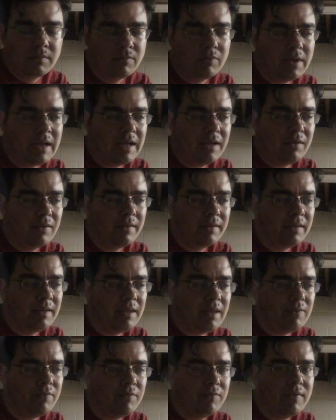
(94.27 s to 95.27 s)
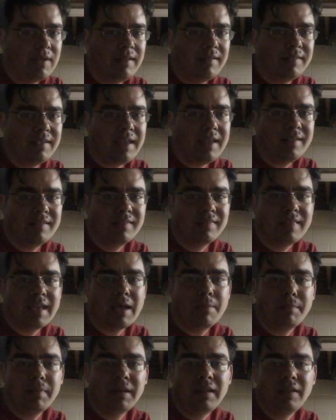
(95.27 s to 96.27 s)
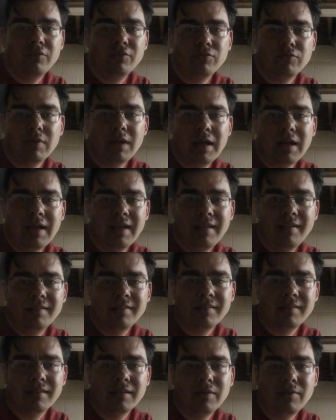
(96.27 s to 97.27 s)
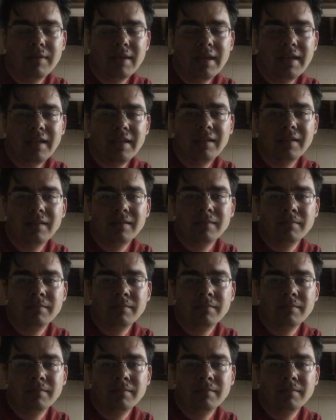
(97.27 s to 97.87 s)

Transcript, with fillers: Well, if it takes that many tries, okay,